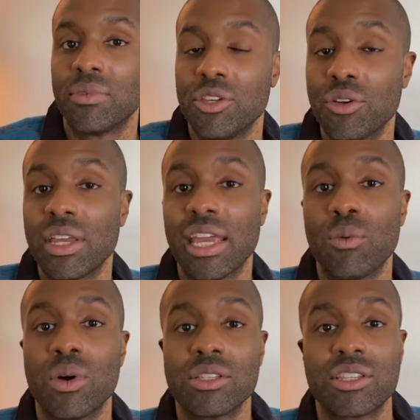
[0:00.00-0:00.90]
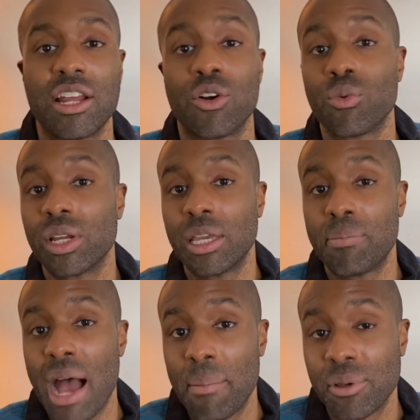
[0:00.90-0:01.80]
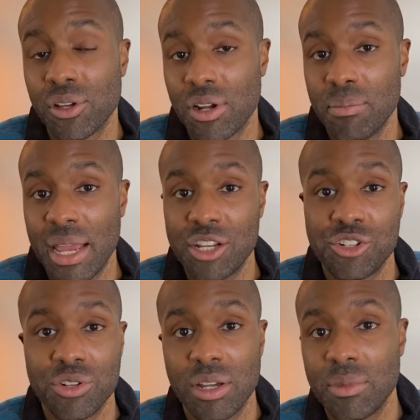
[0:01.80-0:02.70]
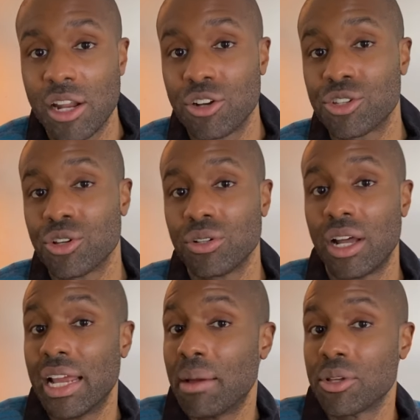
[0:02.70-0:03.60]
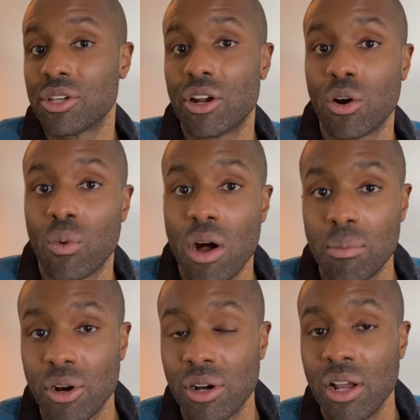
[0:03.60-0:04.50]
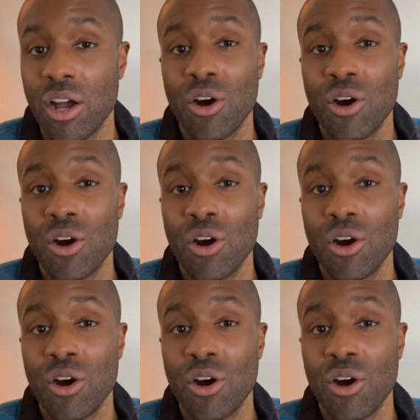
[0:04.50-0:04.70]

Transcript: You can get ones that are really popular and mainstream that are sold on Amazon or Walmart,